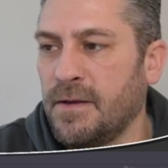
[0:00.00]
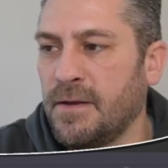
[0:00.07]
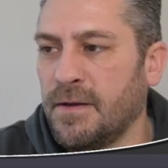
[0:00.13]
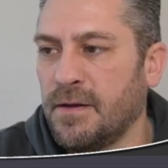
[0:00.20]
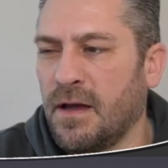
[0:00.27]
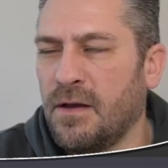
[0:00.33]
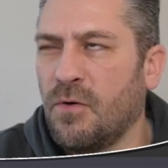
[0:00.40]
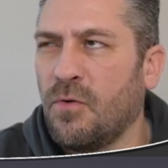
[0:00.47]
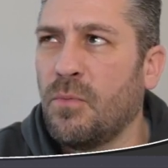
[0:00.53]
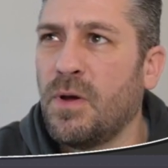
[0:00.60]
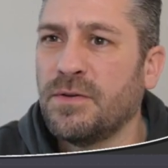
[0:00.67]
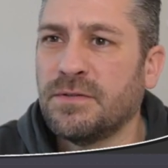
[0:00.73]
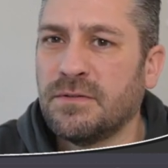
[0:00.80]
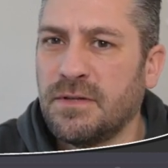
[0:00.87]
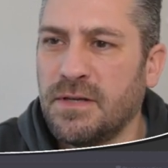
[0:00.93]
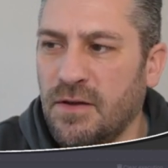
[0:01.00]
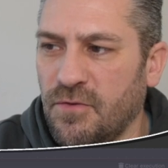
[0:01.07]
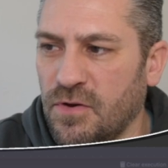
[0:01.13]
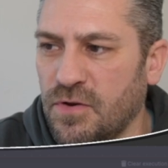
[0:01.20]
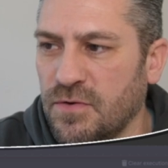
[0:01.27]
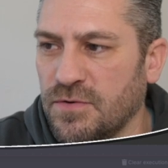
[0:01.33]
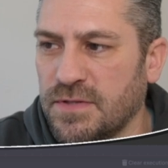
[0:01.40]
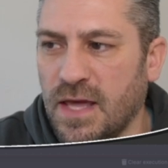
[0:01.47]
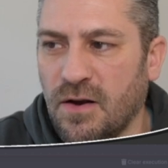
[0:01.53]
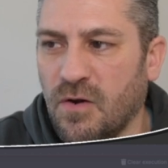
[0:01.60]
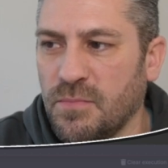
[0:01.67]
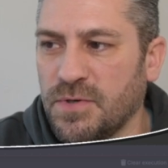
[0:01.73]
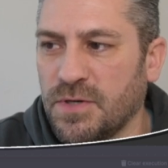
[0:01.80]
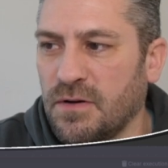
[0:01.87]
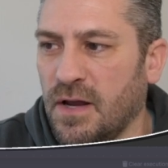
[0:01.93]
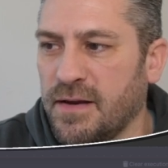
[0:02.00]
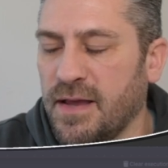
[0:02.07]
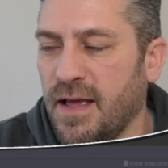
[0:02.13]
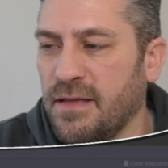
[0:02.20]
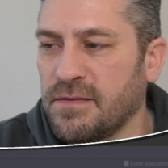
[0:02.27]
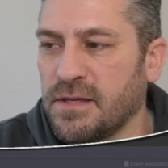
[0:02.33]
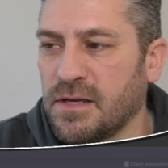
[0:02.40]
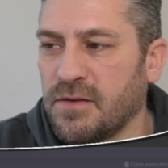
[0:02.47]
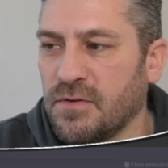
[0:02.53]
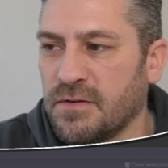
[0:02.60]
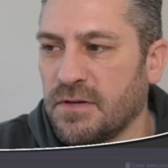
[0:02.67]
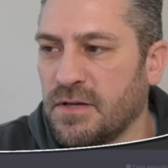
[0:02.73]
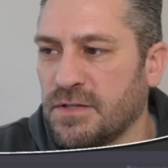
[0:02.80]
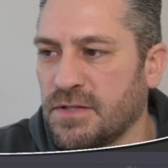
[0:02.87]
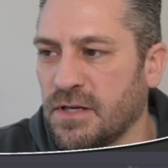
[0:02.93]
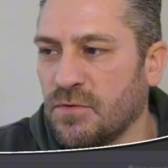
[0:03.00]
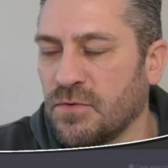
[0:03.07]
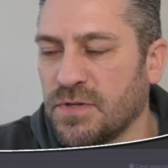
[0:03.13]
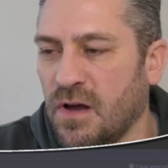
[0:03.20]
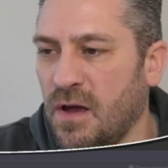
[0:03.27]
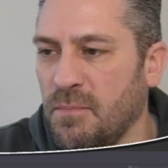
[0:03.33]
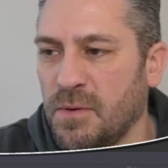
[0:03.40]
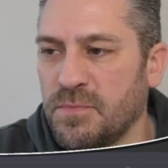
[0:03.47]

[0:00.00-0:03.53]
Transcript: I almost never use that option. I can't think of a single time.